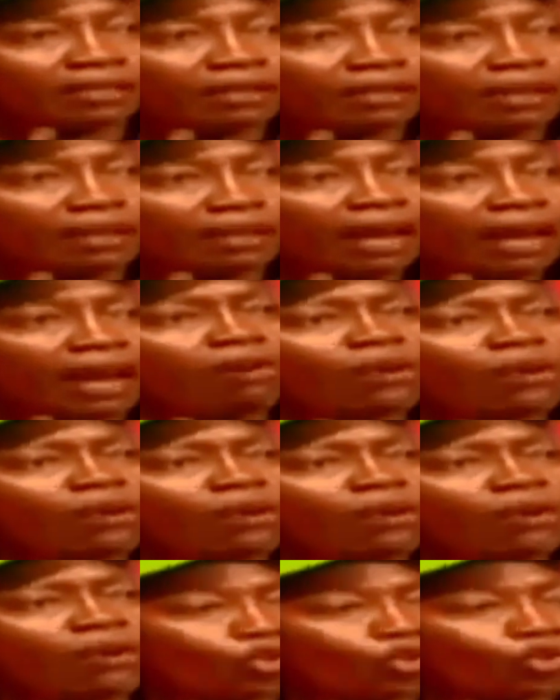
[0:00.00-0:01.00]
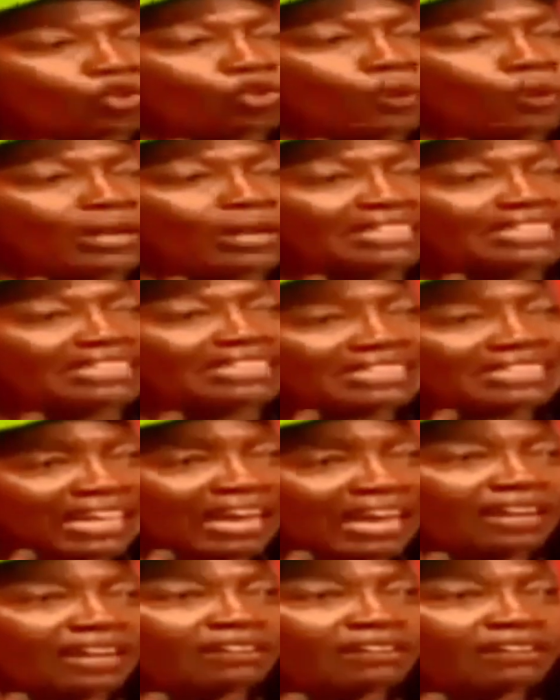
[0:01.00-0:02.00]
How can you go to
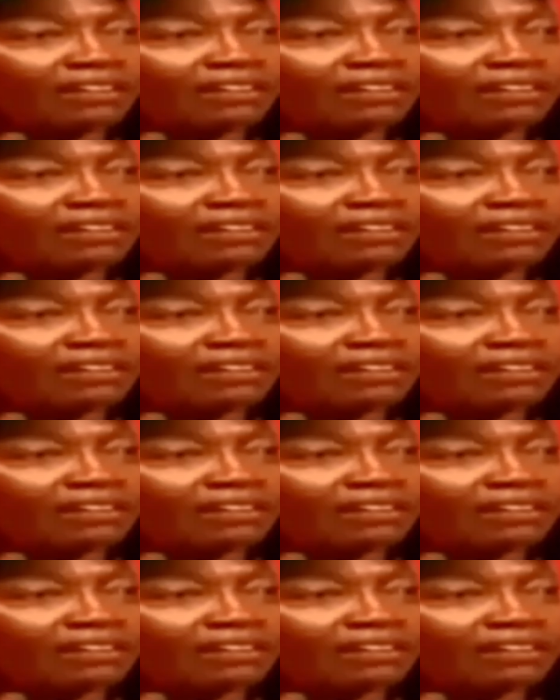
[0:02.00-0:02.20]
attack